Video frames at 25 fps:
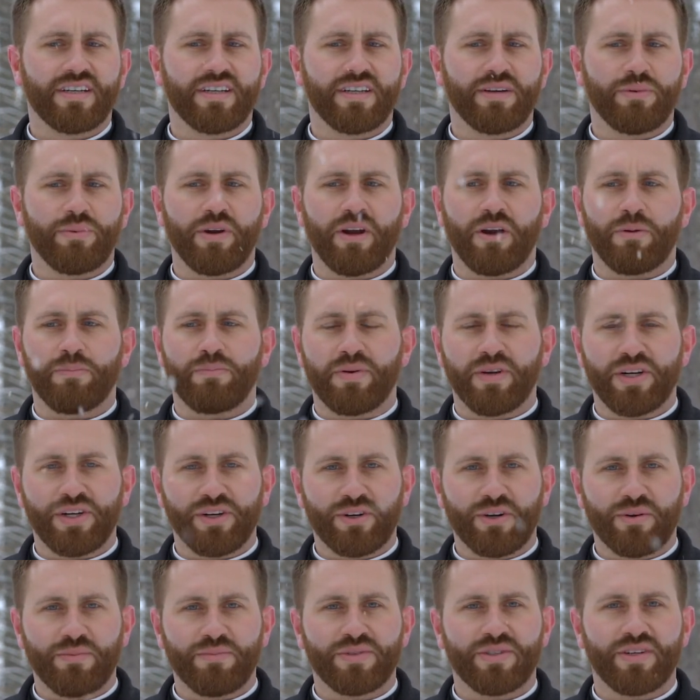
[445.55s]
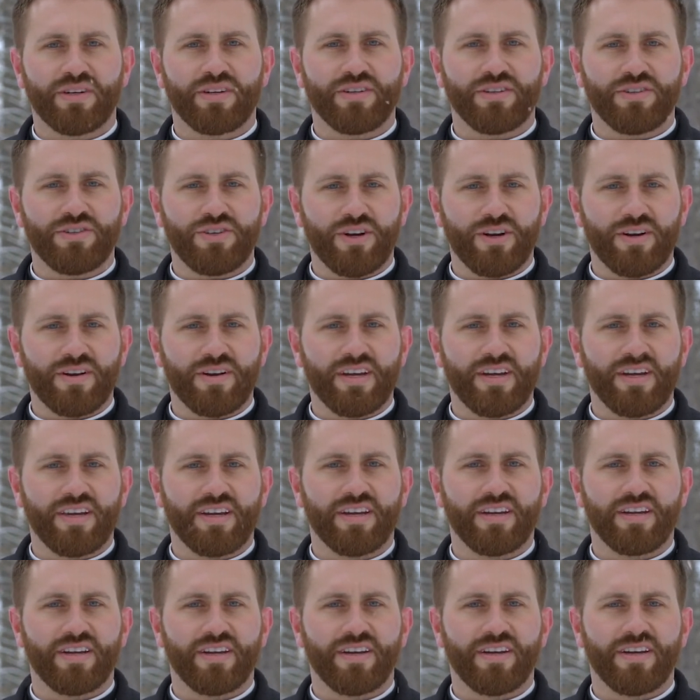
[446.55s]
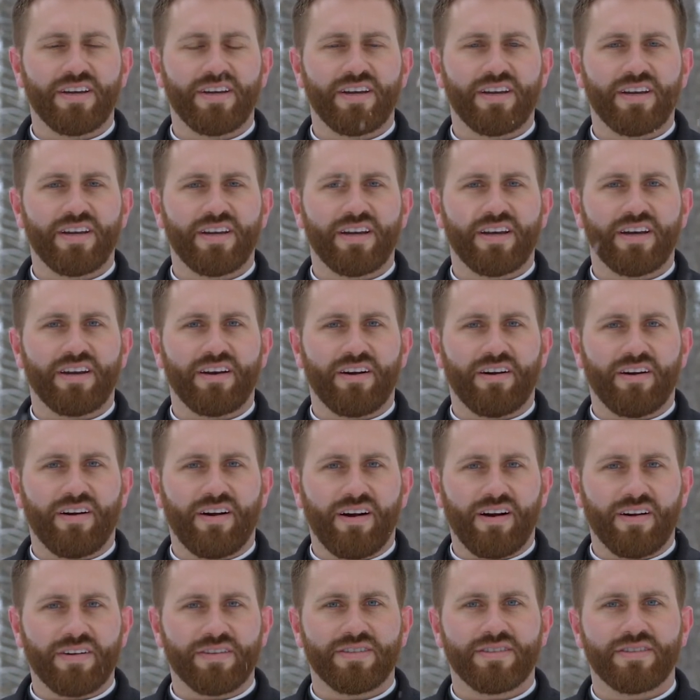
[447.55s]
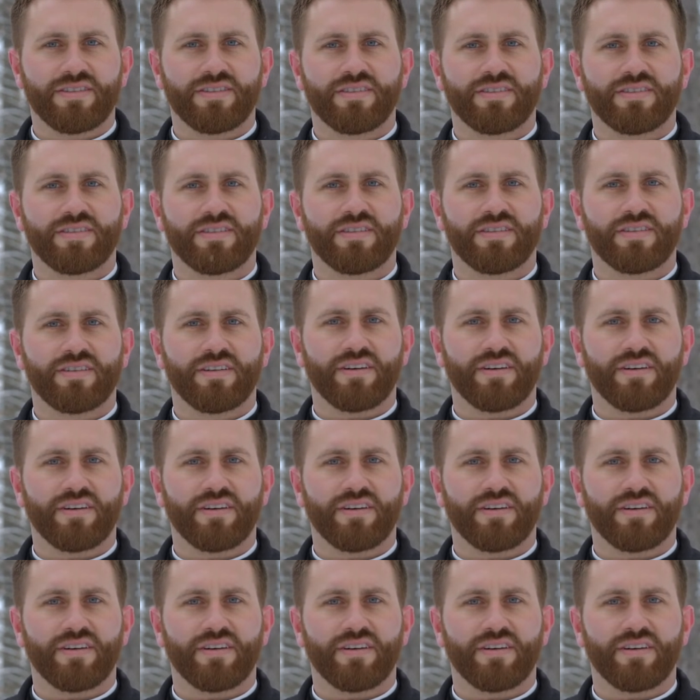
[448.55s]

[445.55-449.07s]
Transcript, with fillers: And we are pilgrims on a journey, and our hearts,